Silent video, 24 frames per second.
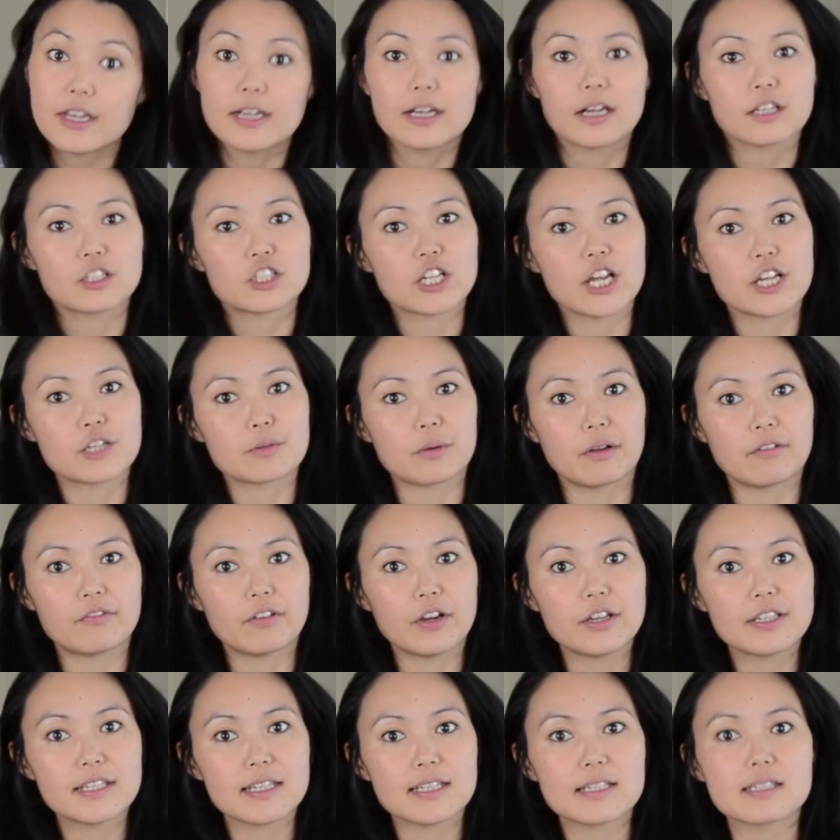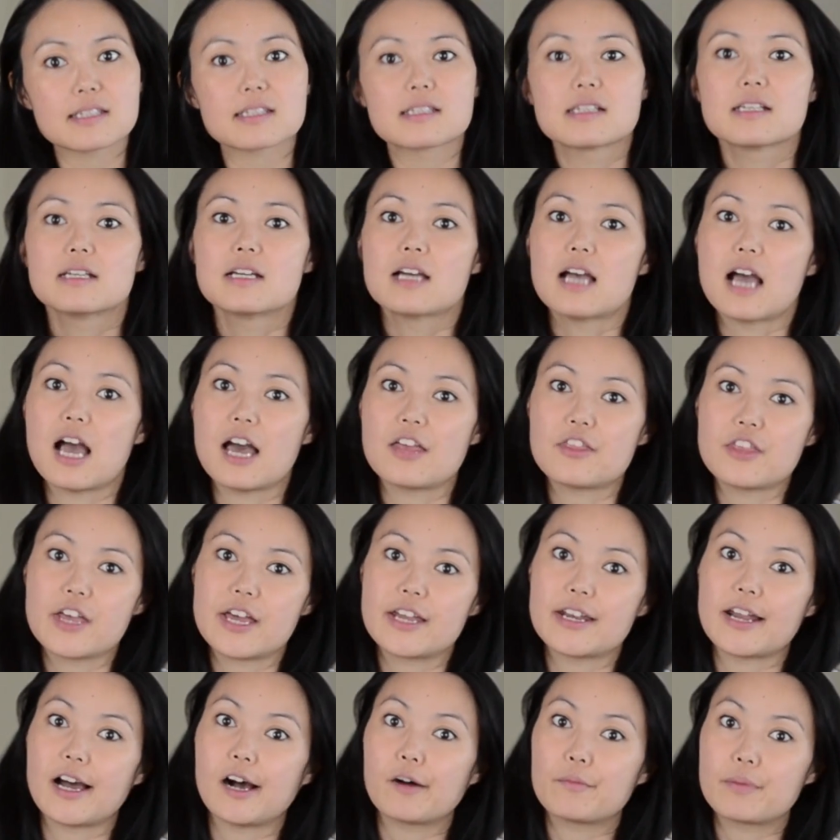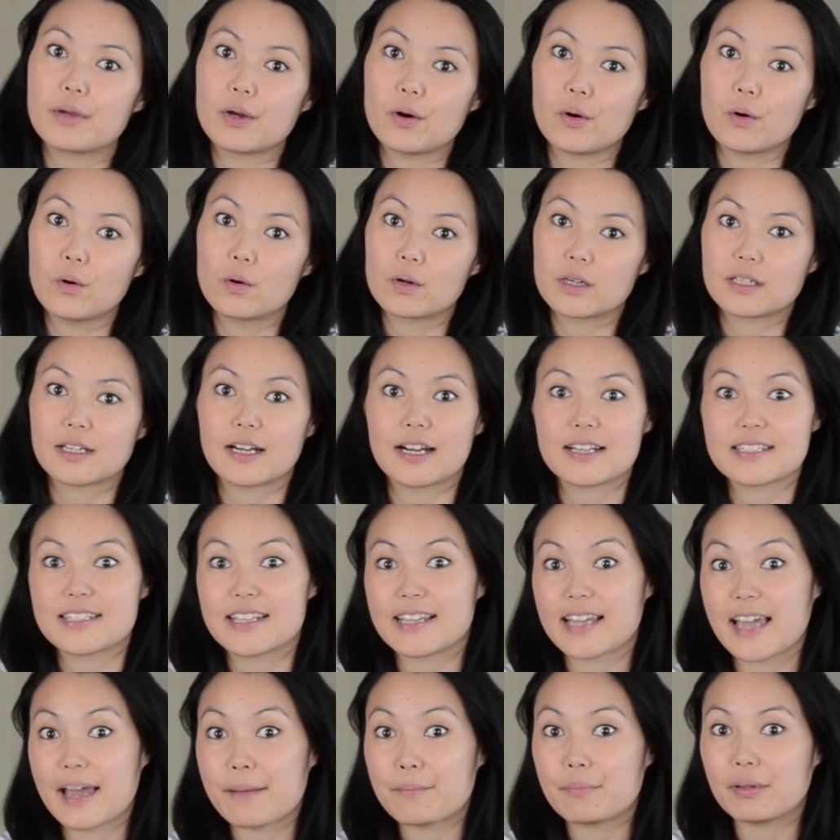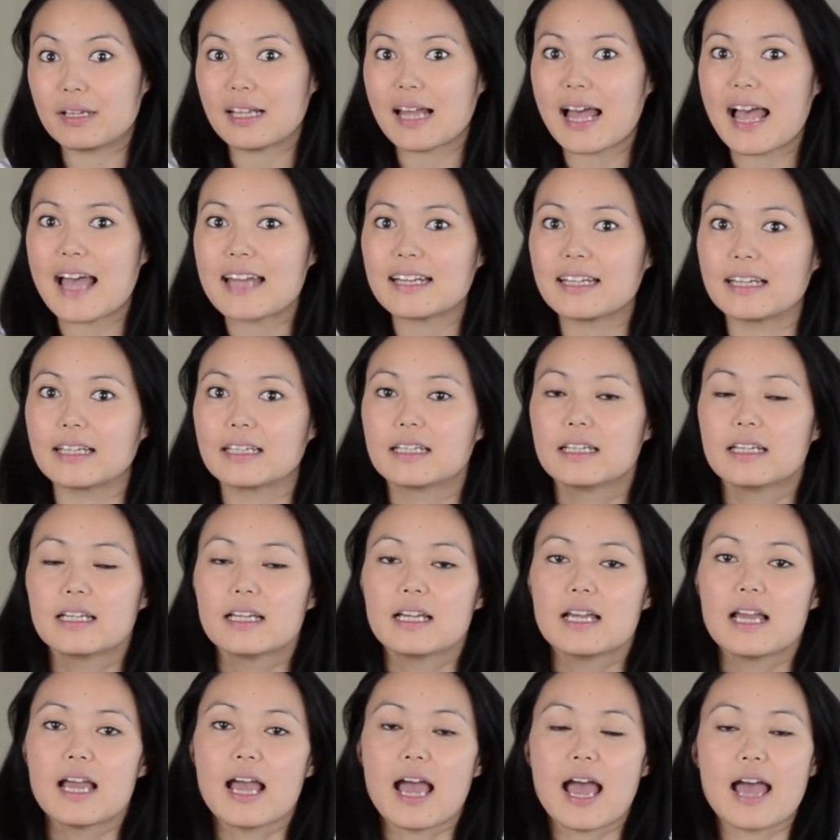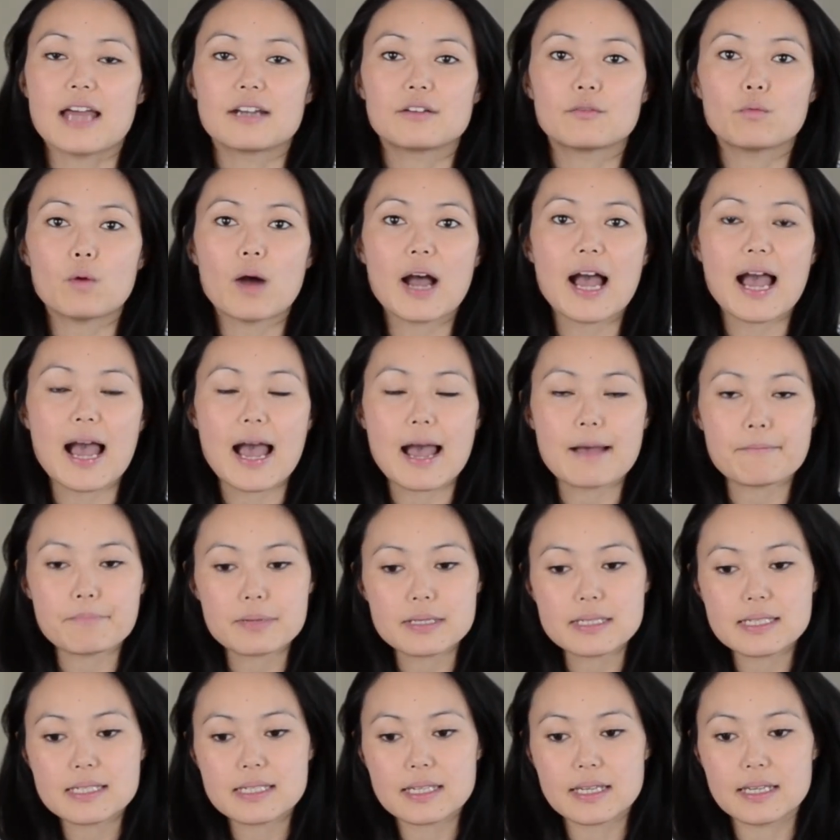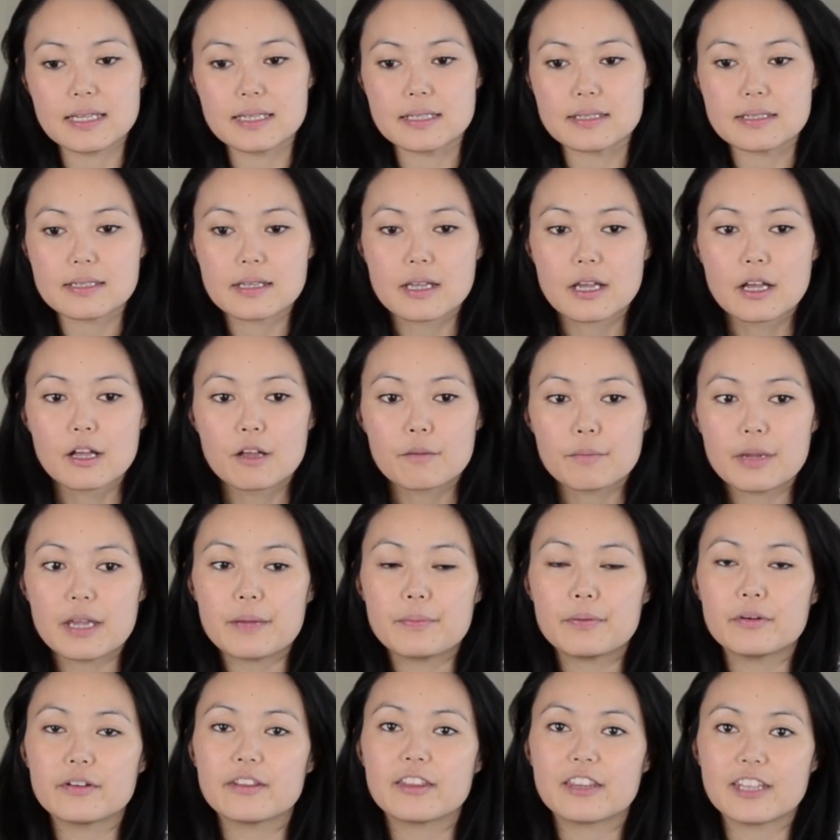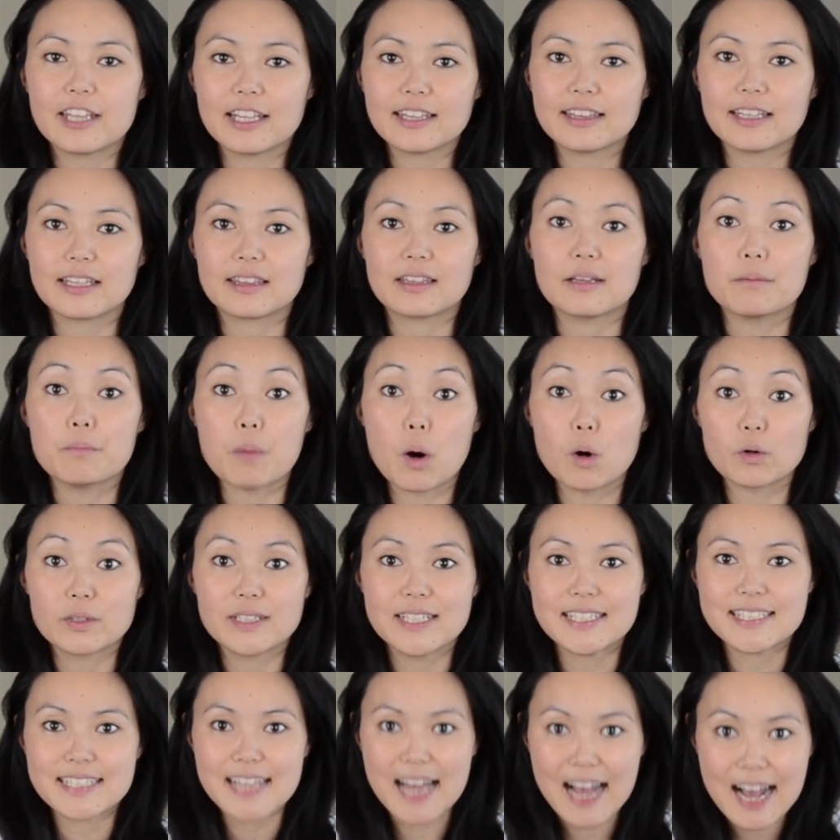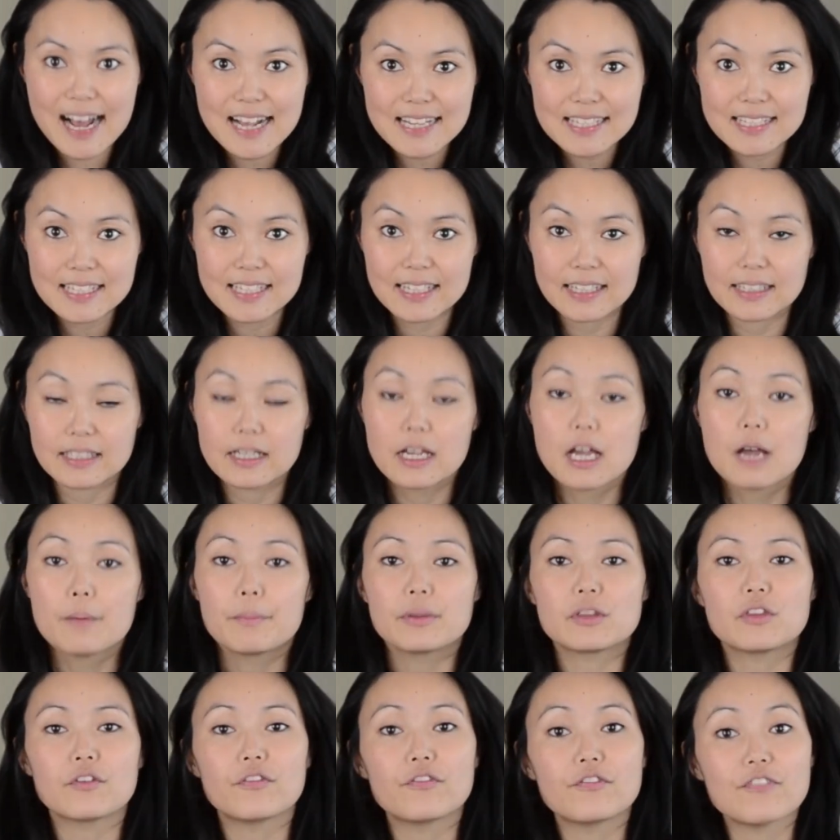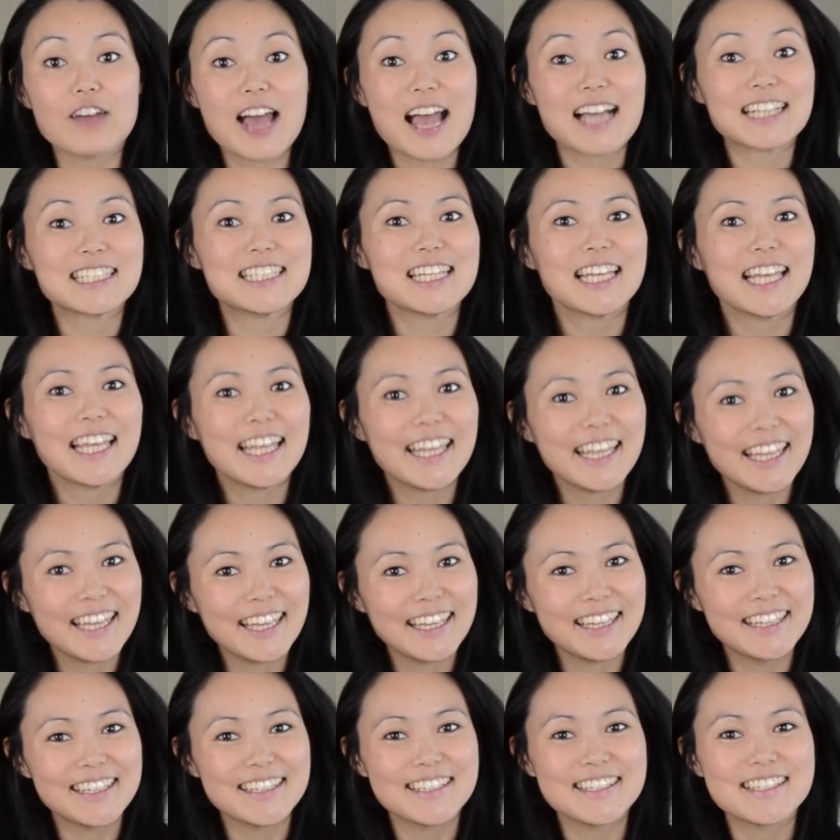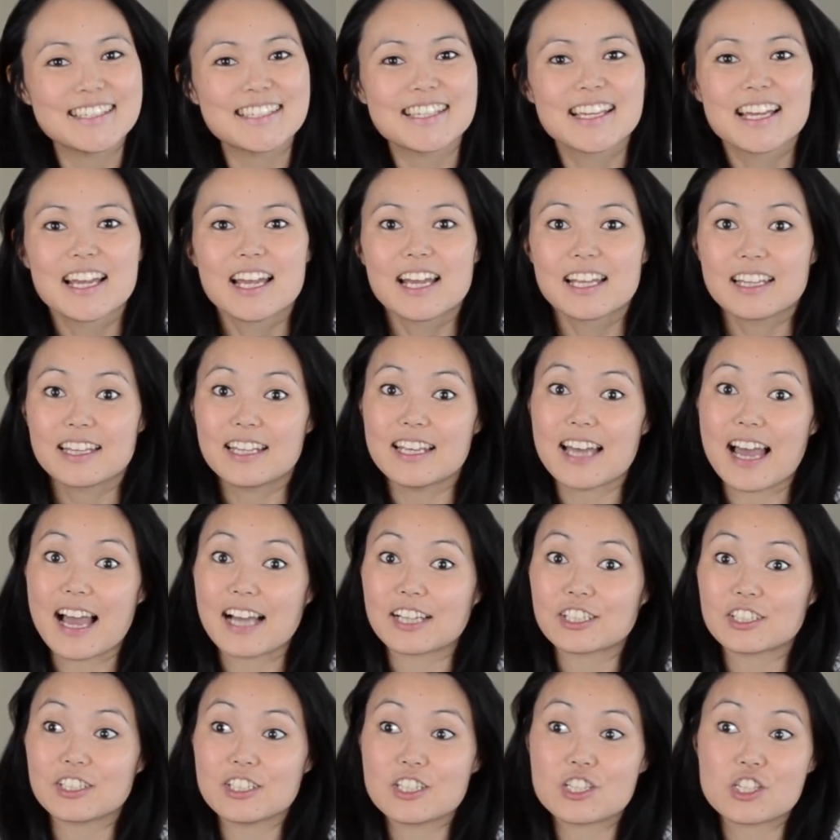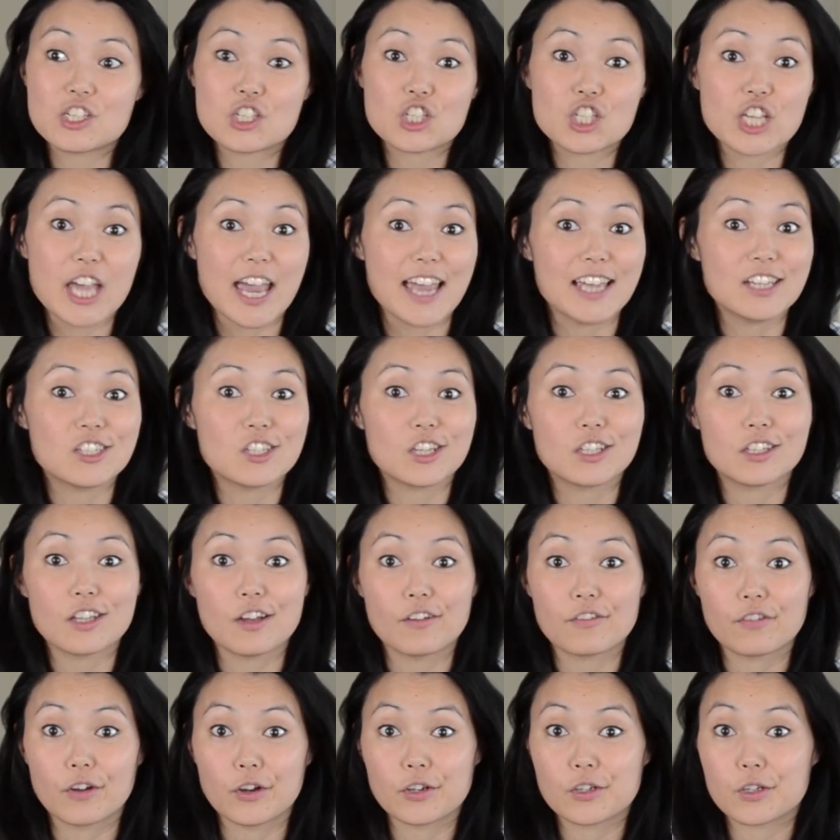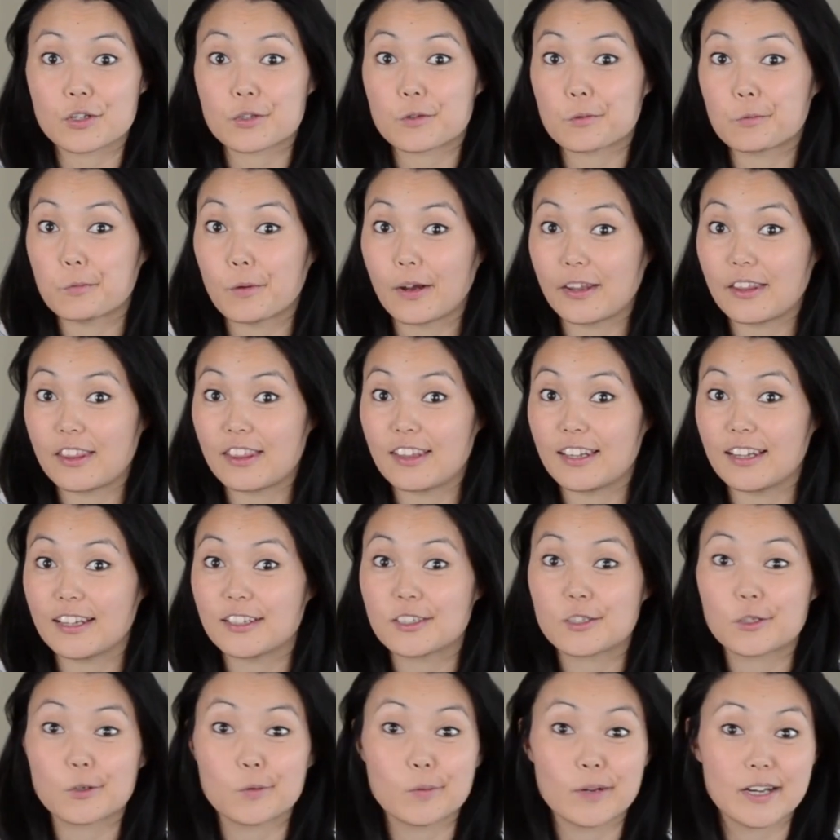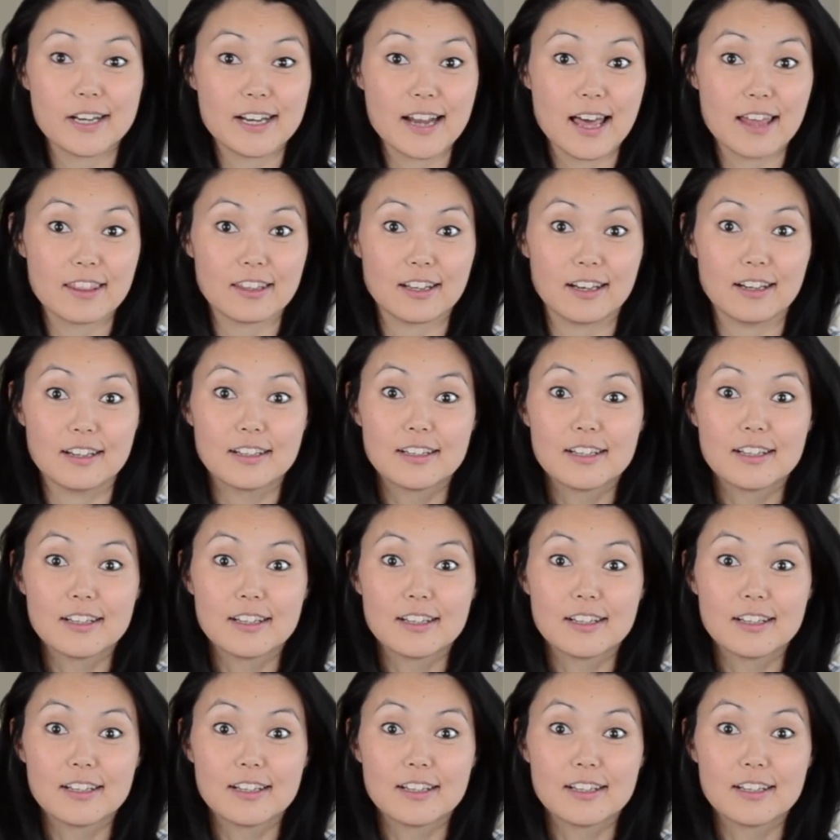then I change my focus, and then I'll be organizing and planning. And what happens is people think that they're multitasking, but the fact is they're actually just changing their focus one thing to another.